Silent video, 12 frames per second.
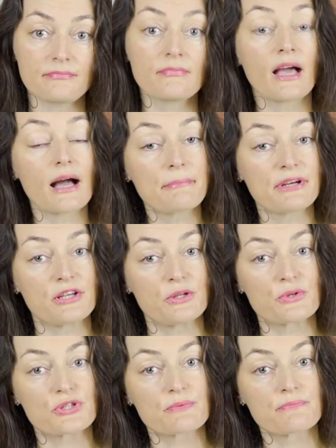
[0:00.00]
Company
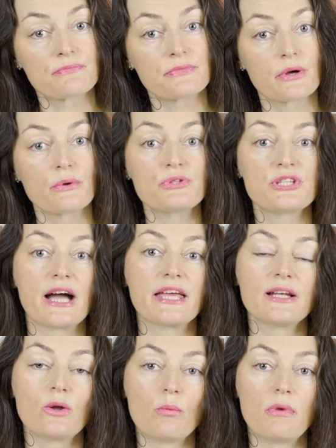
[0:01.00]
news. OCI
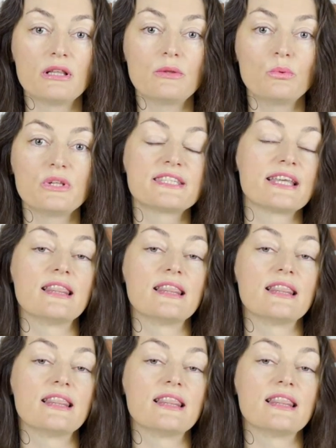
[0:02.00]
Global will sell